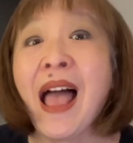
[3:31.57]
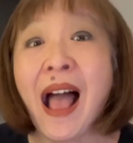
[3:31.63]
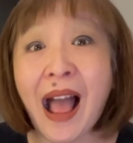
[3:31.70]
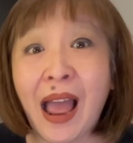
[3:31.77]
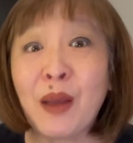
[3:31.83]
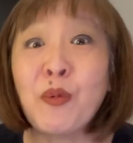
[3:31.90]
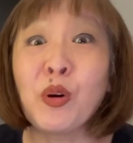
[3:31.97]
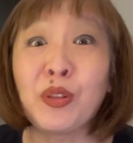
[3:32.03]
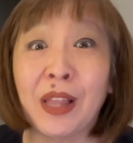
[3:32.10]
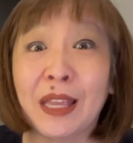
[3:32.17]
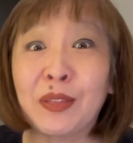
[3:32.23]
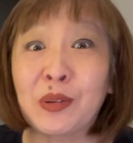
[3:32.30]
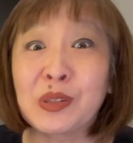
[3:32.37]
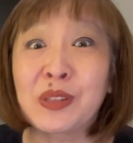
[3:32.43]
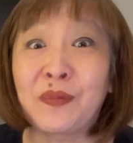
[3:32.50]
I will
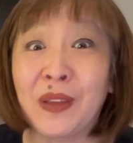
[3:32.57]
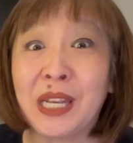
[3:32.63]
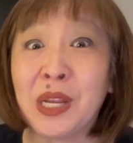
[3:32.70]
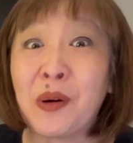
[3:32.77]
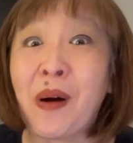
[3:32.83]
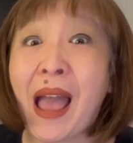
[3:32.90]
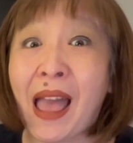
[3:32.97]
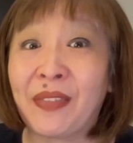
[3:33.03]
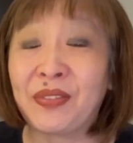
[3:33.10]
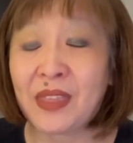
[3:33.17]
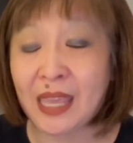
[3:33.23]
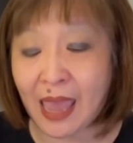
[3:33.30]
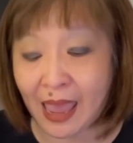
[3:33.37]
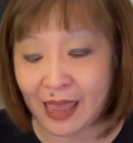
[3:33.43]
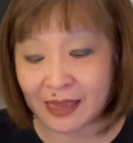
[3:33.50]
link those videos at
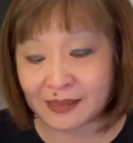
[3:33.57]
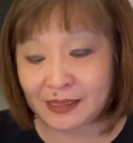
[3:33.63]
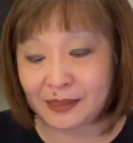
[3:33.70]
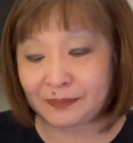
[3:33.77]
the end.